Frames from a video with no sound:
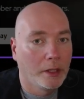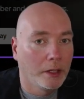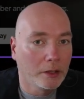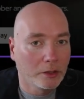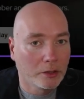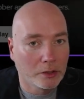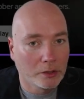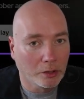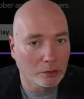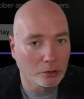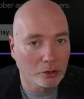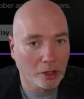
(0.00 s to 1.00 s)

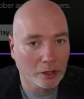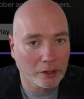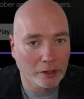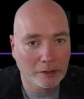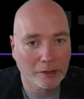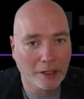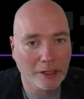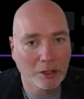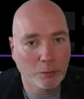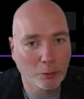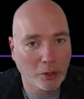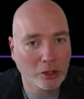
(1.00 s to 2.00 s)
So just start to say
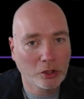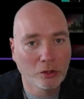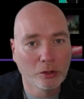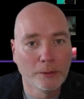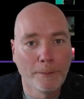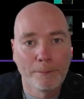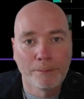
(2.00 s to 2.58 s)
inspirational,